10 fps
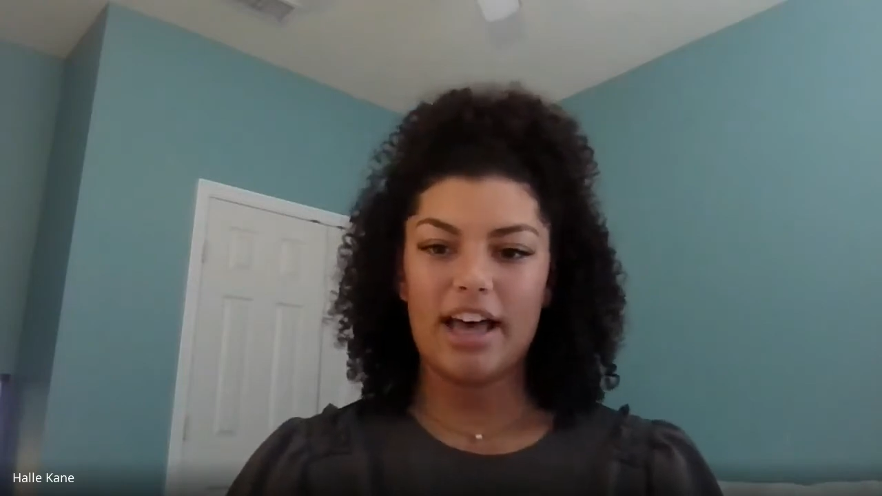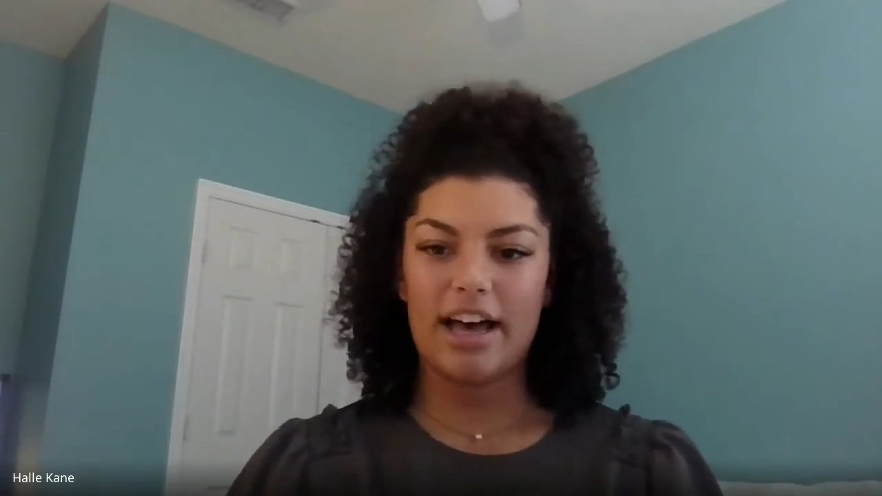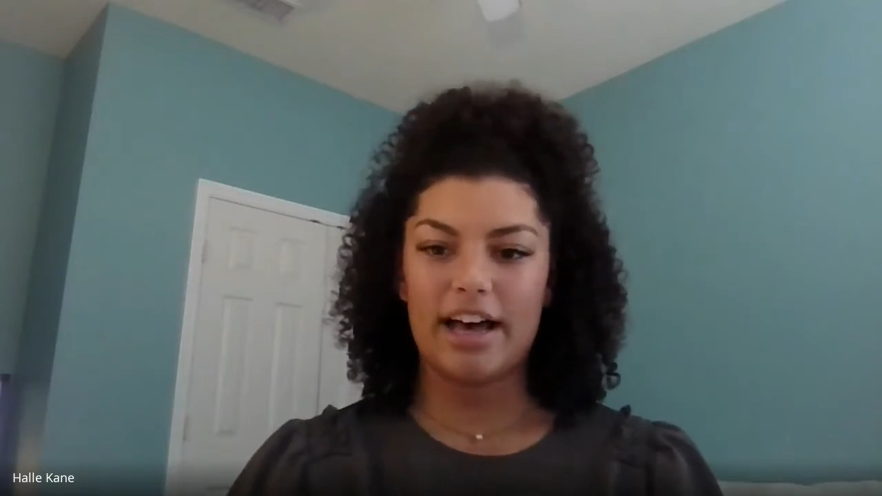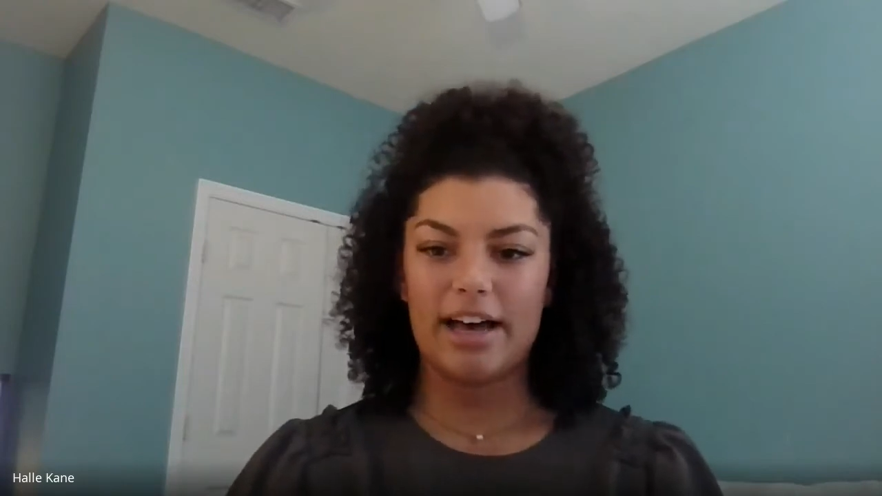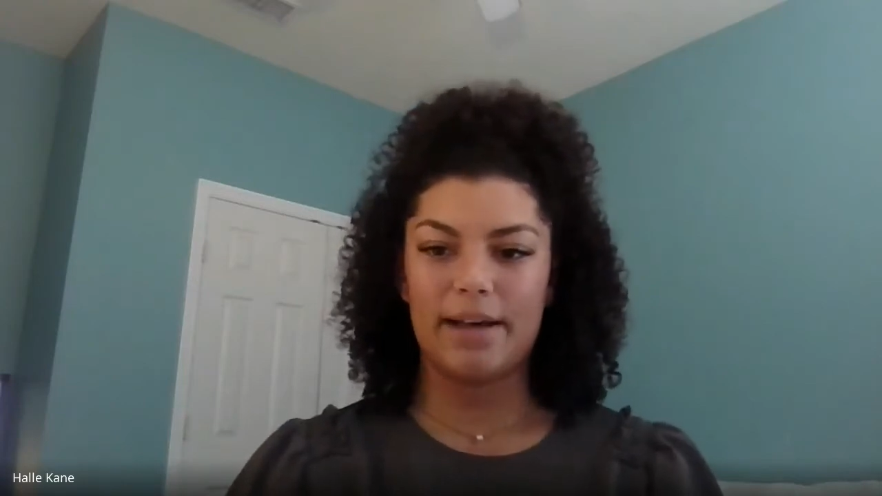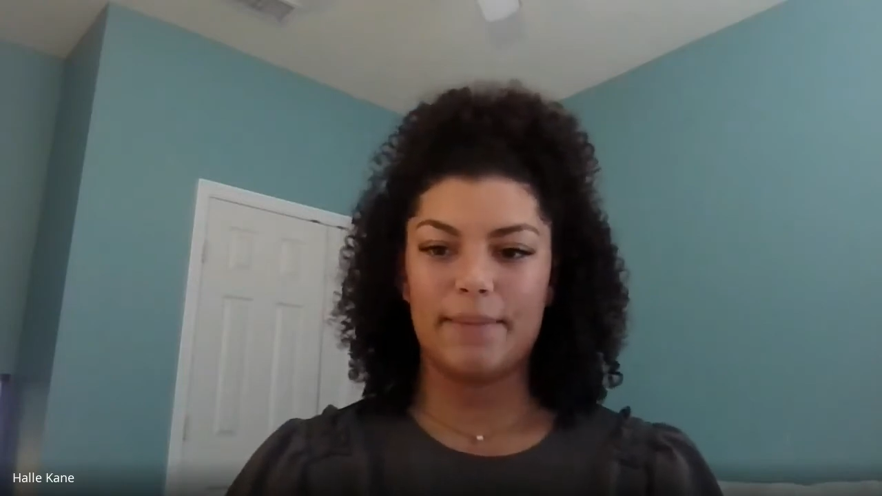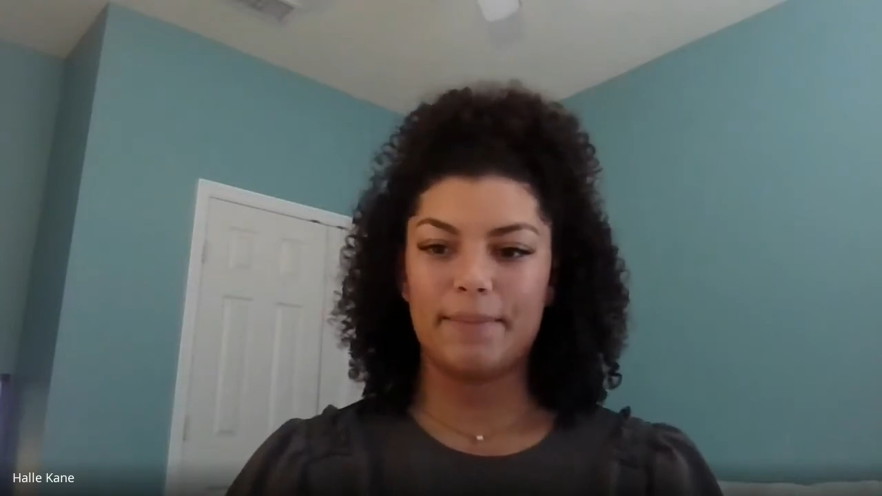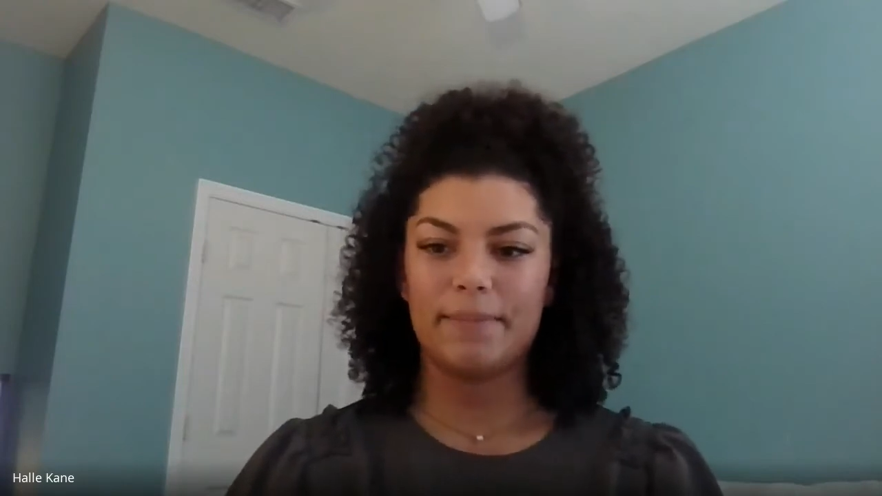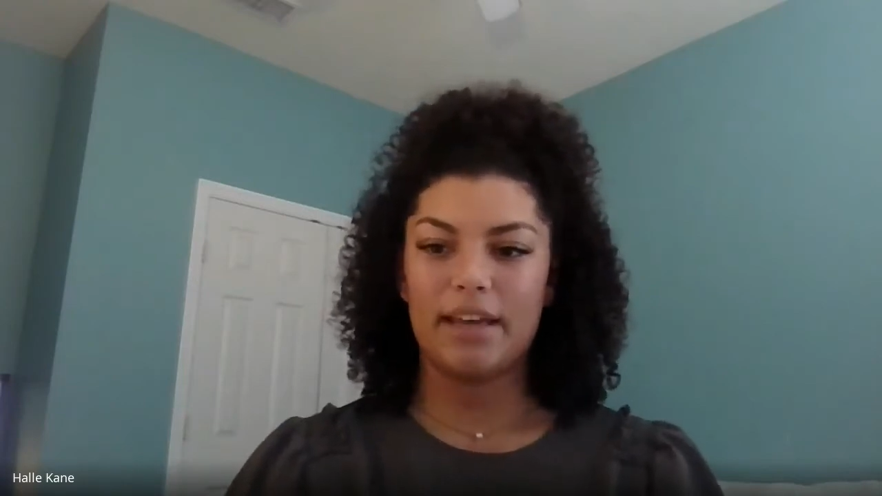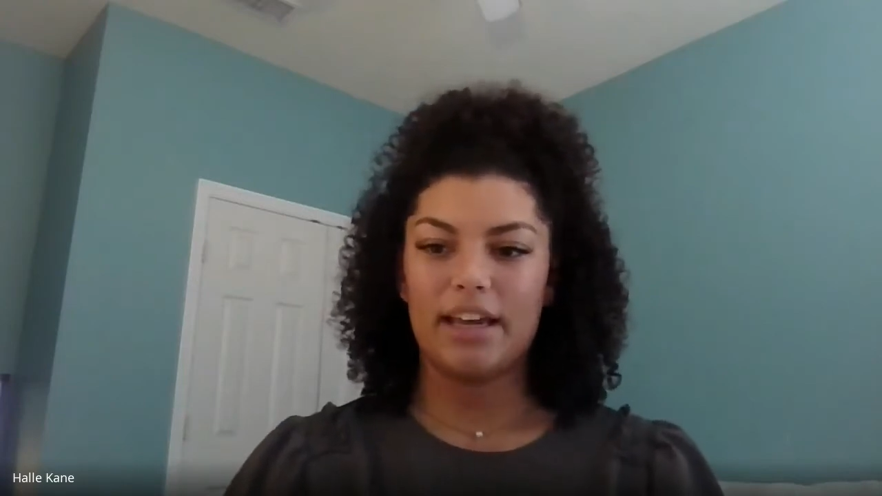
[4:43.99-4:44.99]

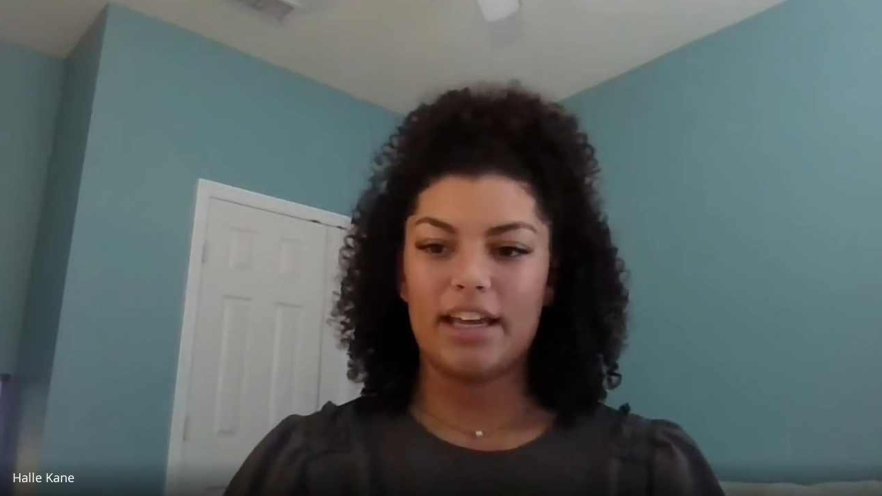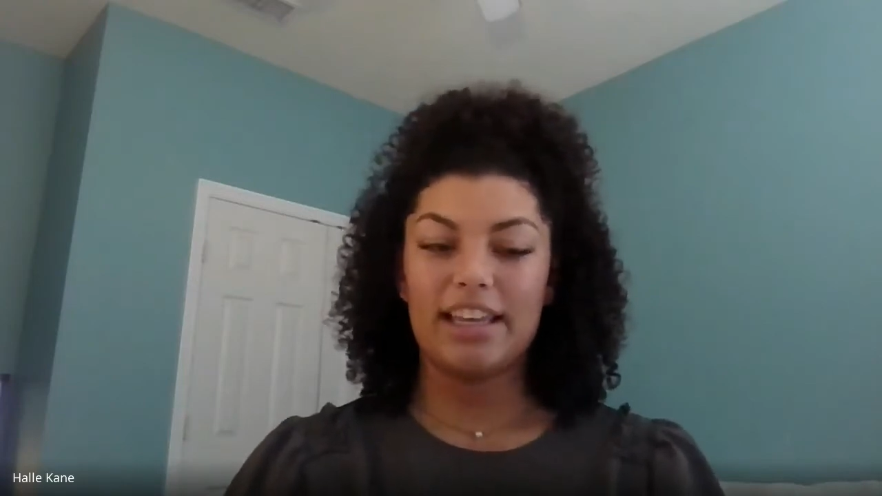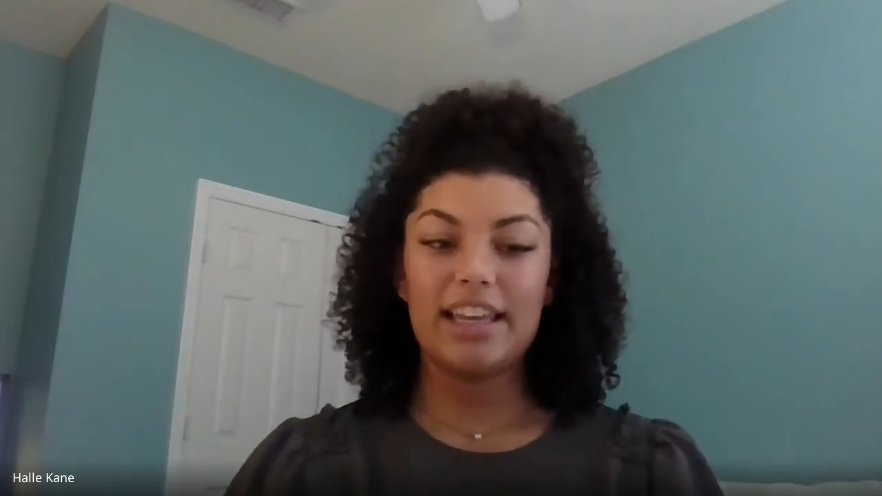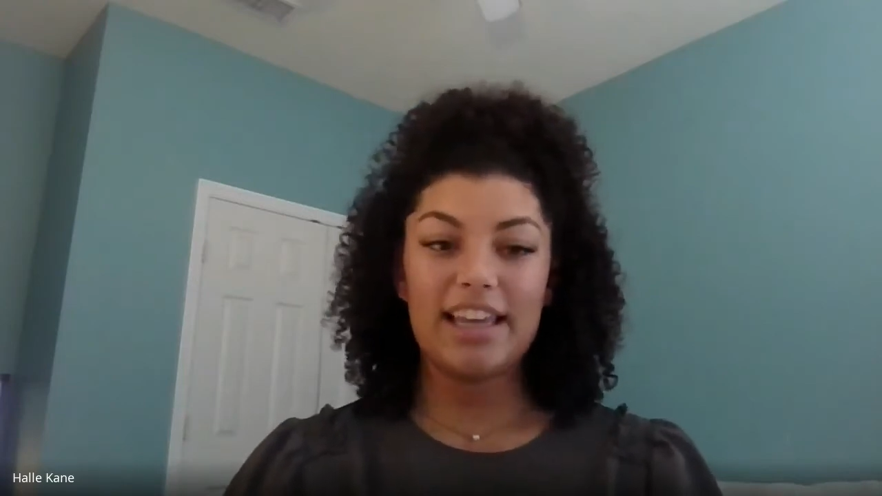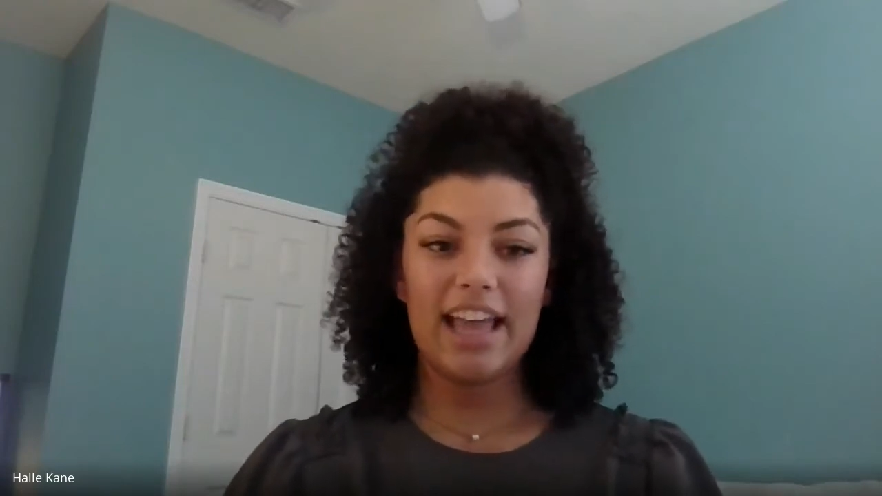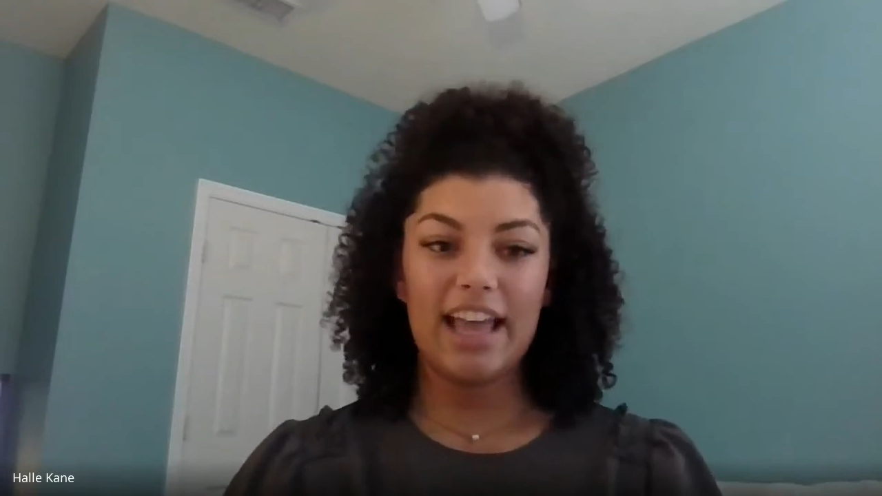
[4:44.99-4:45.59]
Um, he